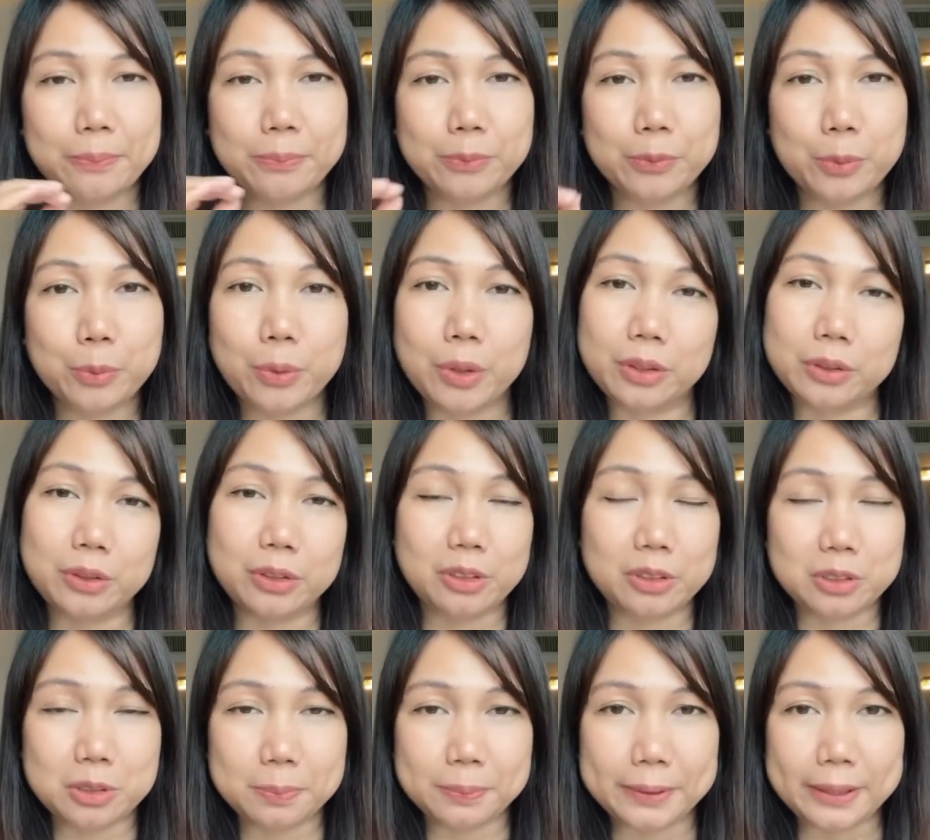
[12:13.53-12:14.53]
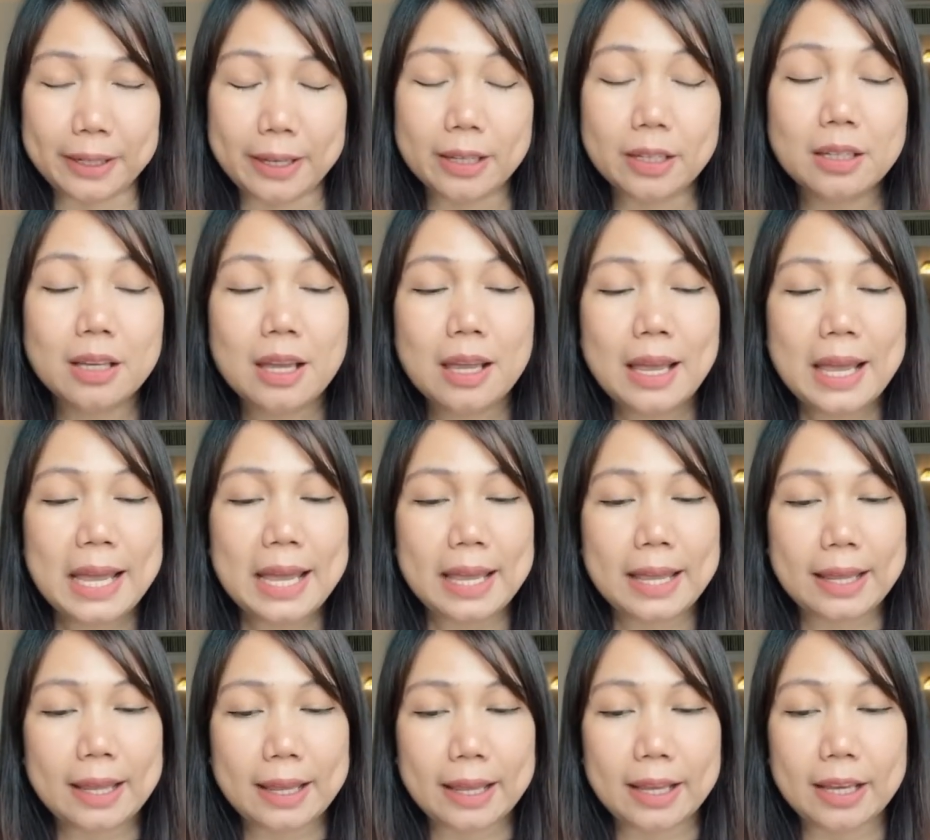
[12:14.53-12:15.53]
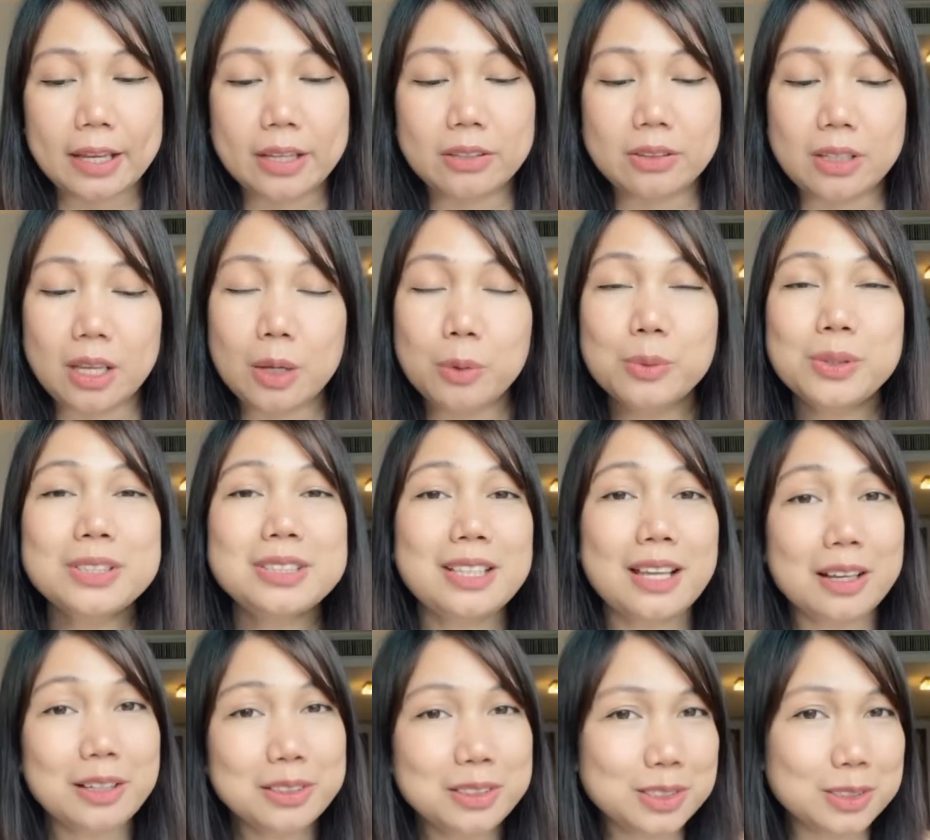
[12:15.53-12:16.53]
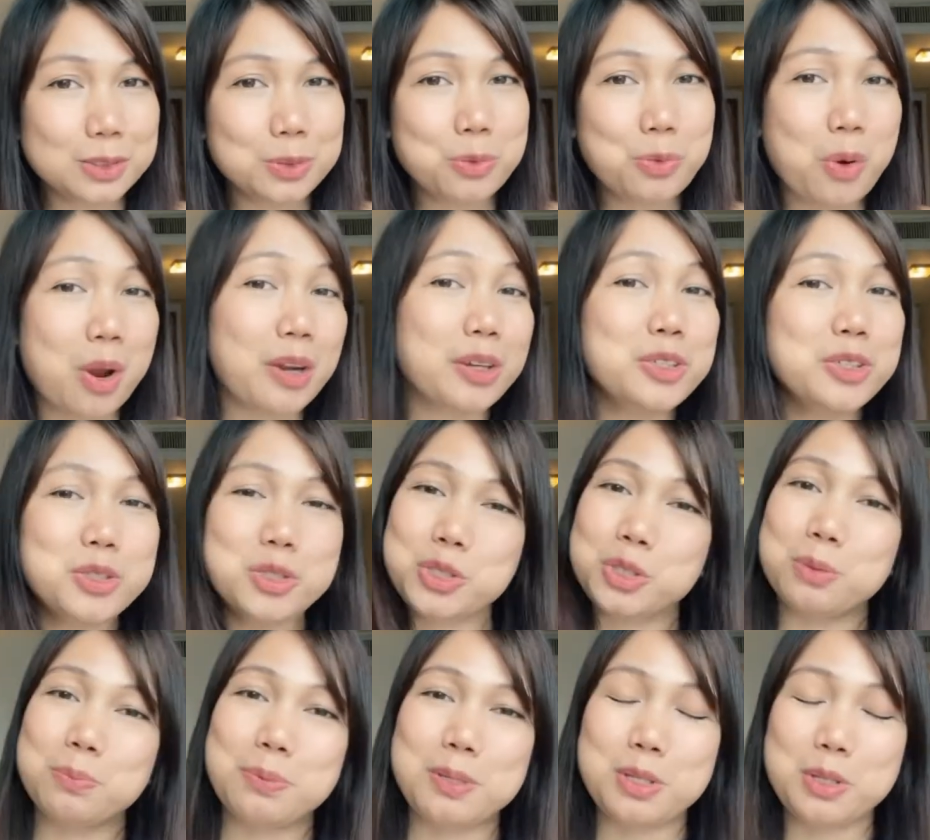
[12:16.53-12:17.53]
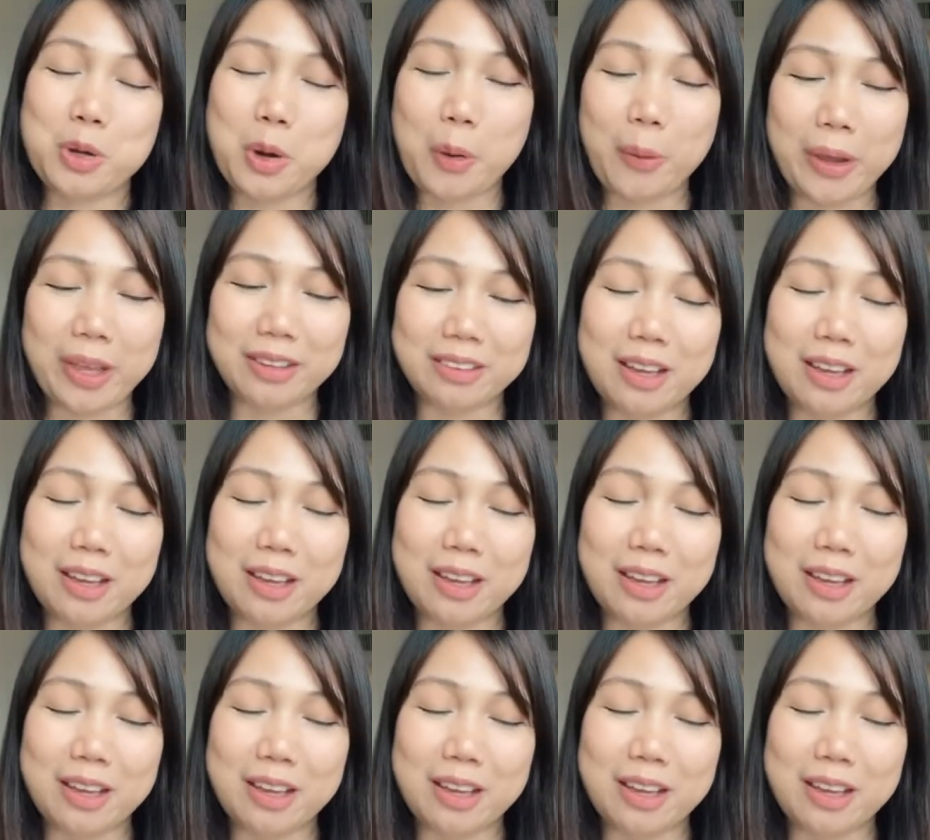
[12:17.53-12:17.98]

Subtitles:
while you're on the plane, and they will tell you where you should be going.